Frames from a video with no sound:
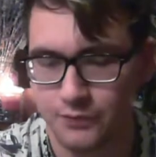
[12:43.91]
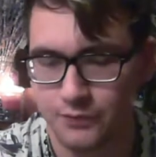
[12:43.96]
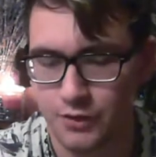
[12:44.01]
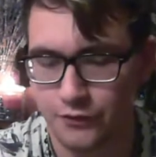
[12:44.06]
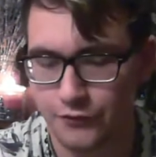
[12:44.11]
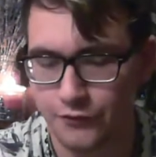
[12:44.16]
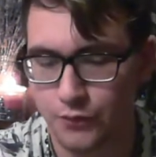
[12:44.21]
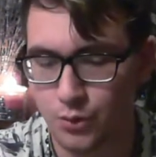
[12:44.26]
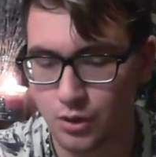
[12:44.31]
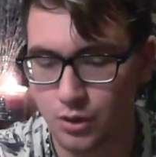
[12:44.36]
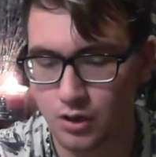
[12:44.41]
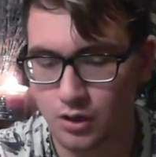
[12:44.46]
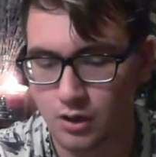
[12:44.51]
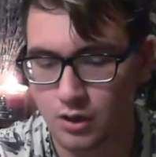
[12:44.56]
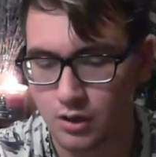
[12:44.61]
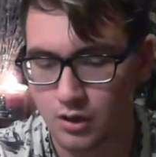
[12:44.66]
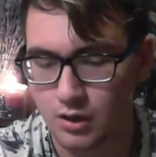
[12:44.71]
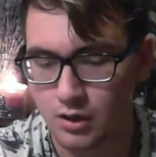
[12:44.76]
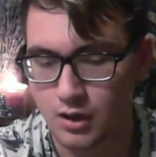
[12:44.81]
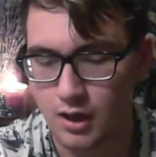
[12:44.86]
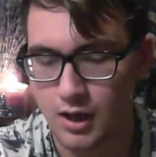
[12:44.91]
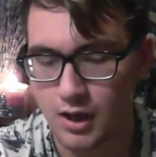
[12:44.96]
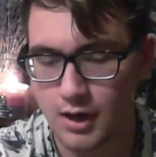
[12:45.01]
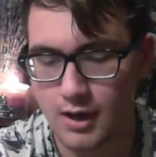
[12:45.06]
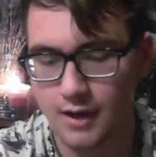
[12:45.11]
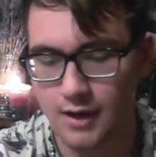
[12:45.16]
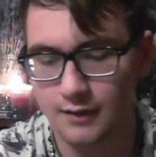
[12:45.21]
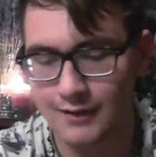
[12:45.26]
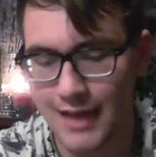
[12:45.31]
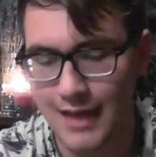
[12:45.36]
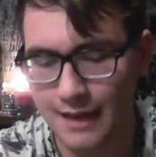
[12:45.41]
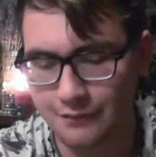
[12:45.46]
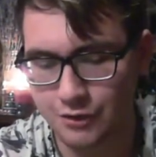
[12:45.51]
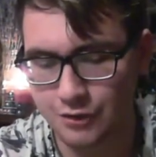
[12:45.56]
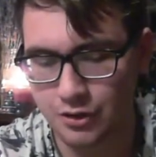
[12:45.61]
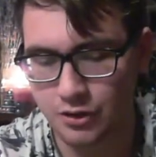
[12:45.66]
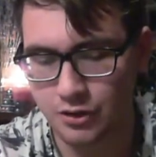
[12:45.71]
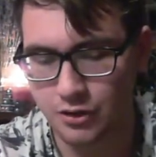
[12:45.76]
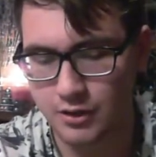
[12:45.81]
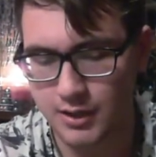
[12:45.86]
for
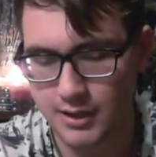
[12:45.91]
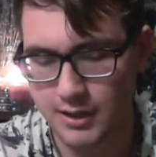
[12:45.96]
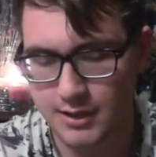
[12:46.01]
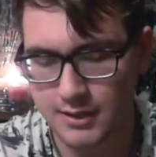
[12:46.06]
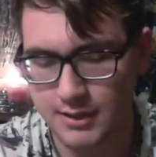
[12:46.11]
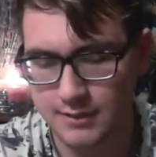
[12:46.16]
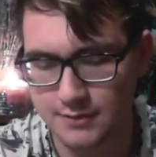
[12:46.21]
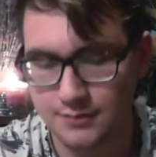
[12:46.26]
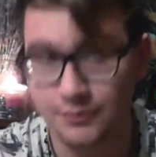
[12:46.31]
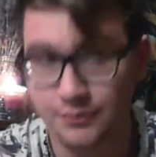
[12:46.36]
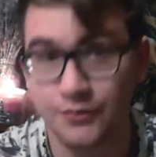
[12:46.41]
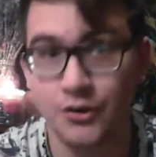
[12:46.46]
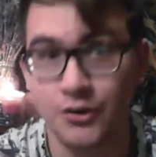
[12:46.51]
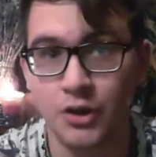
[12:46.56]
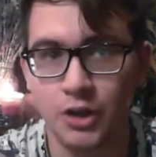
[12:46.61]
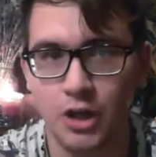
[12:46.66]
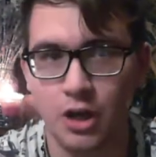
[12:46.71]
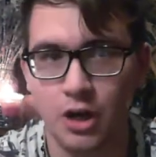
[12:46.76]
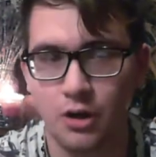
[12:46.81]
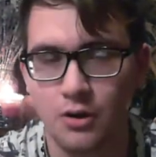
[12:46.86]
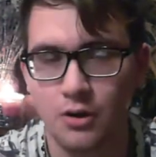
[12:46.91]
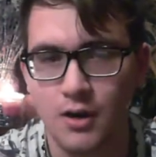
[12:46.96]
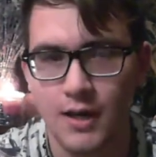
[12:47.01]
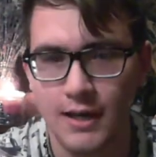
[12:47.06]
lavender is Virgo.